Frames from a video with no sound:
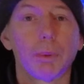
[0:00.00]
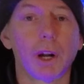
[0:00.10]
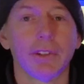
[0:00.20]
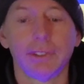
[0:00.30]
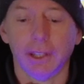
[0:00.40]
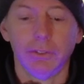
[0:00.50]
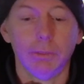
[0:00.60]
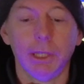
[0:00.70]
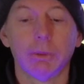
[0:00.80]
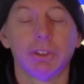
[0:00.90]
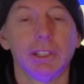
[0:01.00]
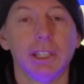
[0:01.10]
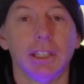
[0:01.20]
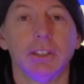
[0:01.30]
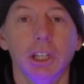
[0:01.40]
process to be able to
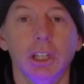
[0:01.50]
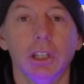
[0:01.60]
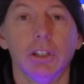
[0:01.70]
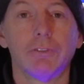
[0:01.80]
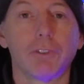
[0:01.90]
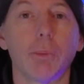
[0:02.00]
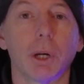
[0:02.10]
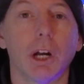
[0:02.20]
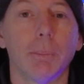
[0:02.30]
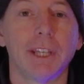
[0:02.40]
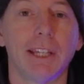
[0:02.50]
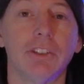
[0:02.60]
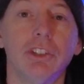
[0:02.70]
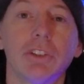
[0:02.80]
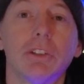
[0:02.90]
get the firmware
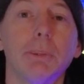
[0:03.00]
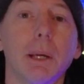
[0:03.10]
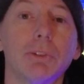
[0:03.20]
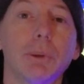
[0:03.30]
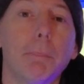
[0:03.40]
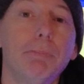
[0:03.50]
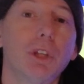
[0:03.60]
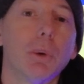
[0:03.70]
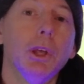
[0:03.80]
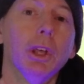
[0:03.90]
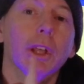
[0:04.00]
updated just to be able to to